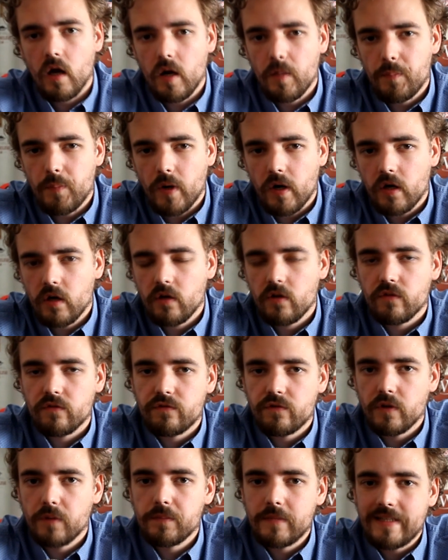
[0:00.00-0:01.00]
Apart
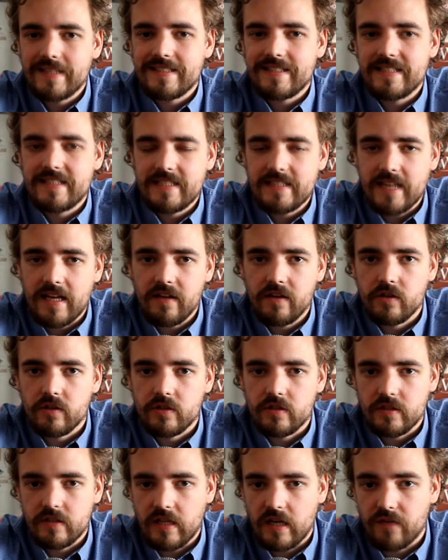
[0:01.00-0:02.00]
from that
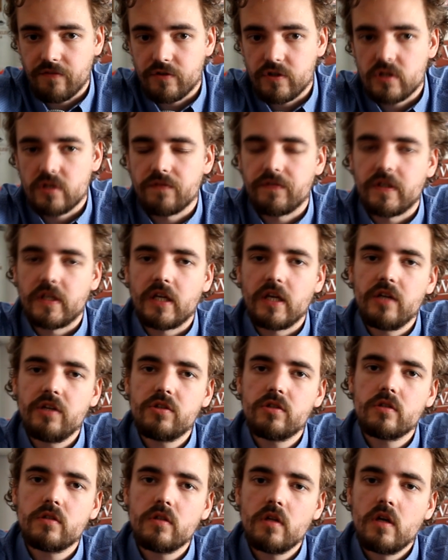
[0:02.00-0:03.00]
standard
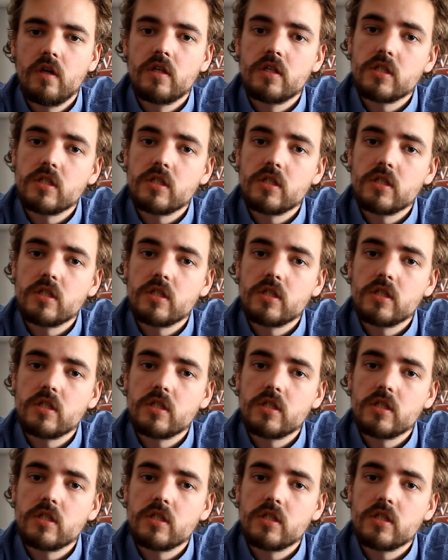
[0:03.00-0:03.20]
diversification,